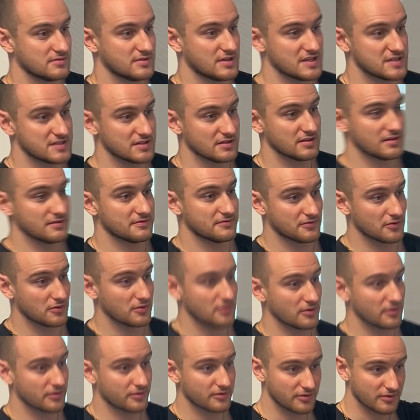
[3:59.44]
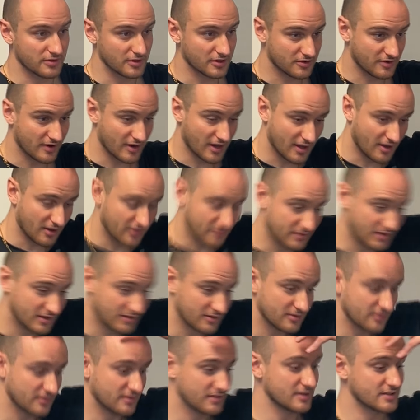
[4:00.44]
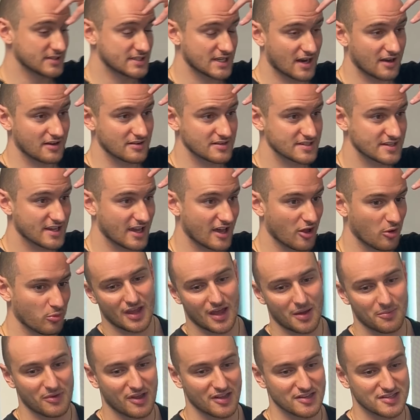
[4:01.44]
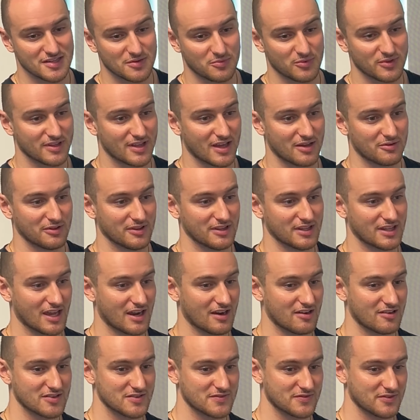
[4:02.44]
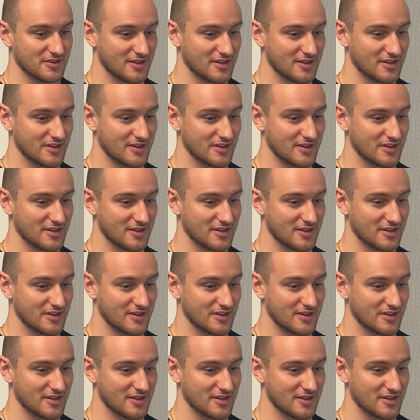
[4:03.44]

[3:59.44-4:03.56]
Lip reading: decently full through the crown and through the entire scalp. I'm not someone that really cares for